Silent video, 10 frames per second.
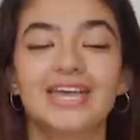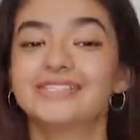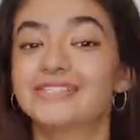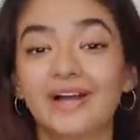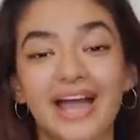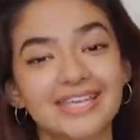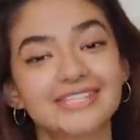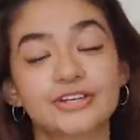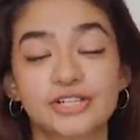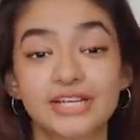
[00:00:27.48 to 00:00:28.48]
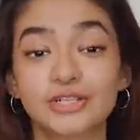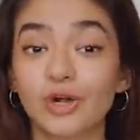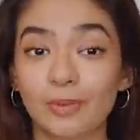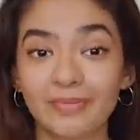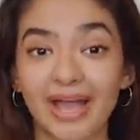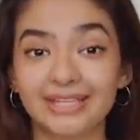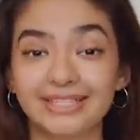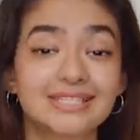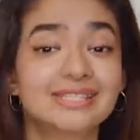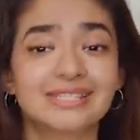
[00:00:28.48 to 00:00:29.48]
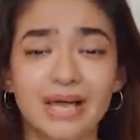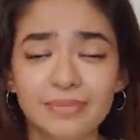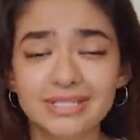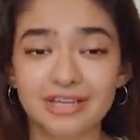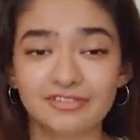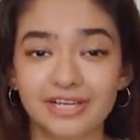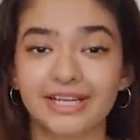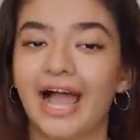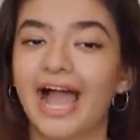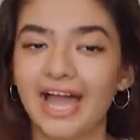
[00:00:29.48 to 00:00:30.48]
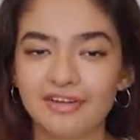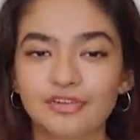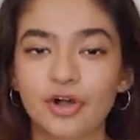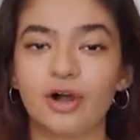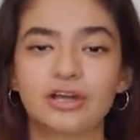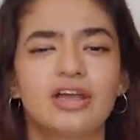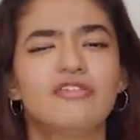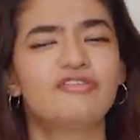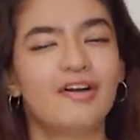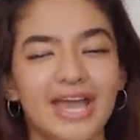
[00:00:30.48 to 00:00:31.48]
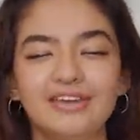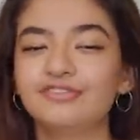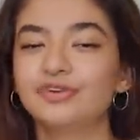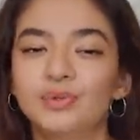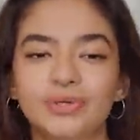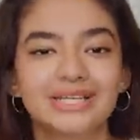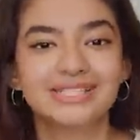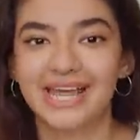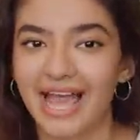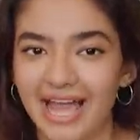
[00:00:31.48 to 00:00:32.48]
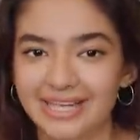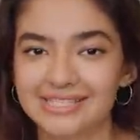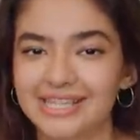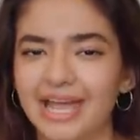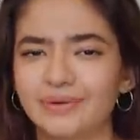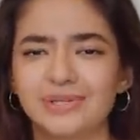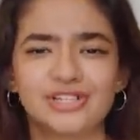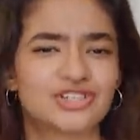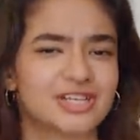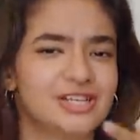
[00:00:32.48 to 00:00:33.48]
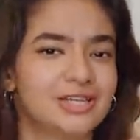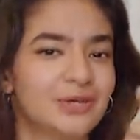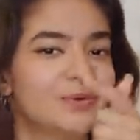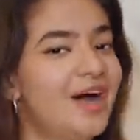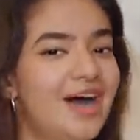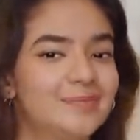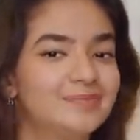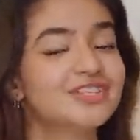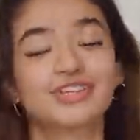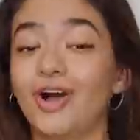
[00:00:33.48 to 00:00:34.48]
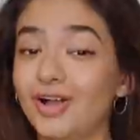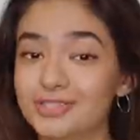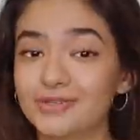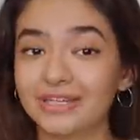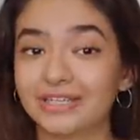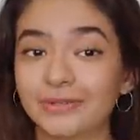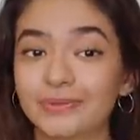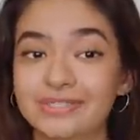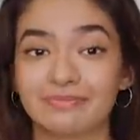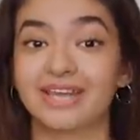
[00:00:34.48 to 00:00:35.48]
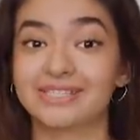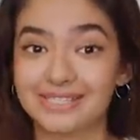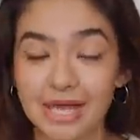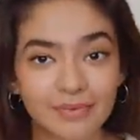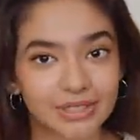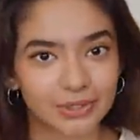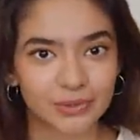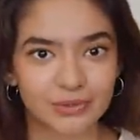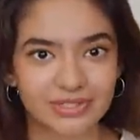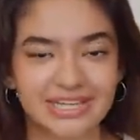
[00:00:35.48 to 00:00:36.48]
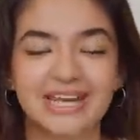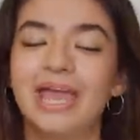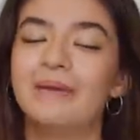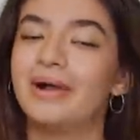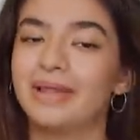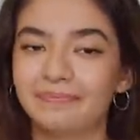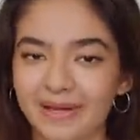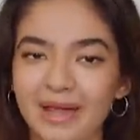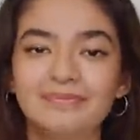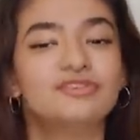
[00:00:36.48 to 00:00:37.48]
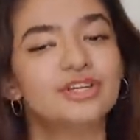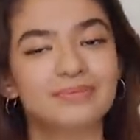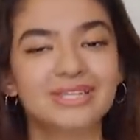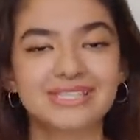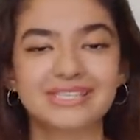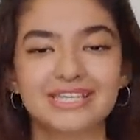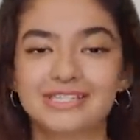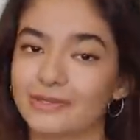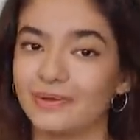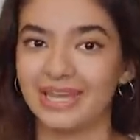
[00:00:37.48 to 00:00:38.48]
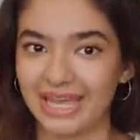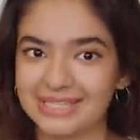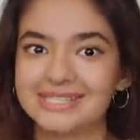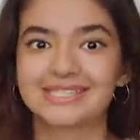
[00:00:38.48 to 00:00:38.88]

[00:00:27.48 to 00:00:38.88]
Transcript: So guys, today to combat this summer suffering, I've got 5 coolest hacks that will chill you up, which also includes my summer glow routine by Plum Vitamin C. So let's